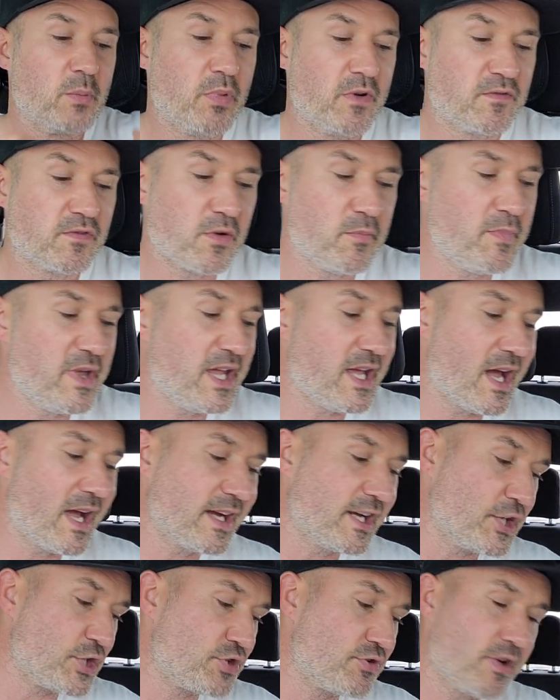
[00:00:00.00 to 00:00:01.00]
but for me
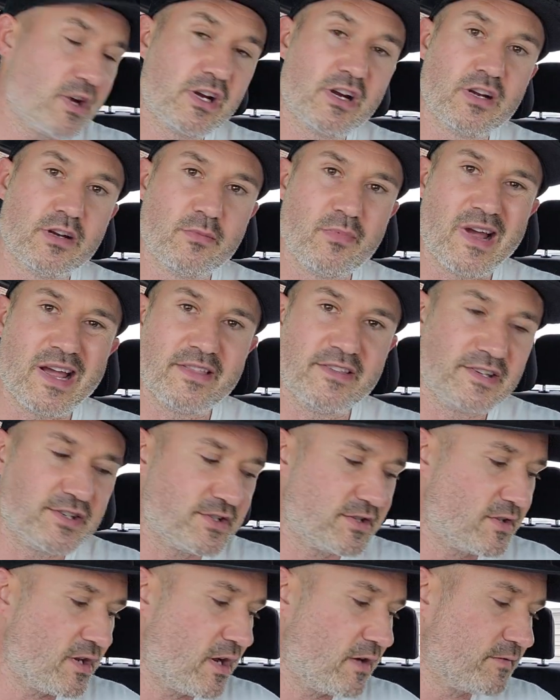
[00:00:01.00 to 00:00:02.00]
i get triggered by
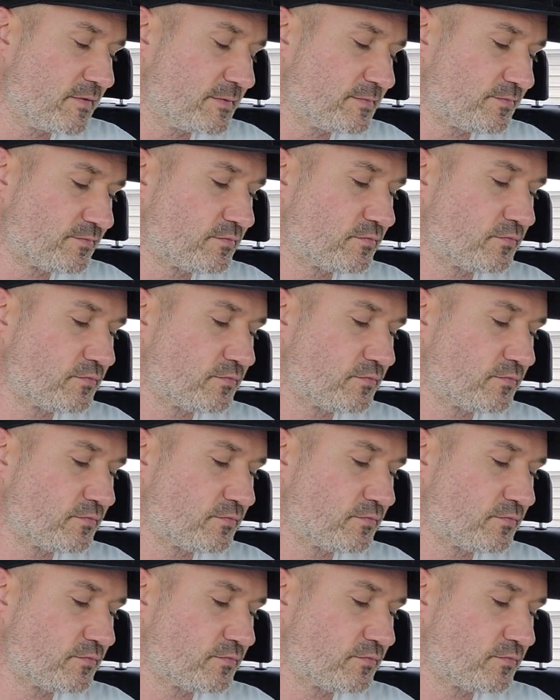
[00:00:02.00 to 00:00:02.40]
this stuff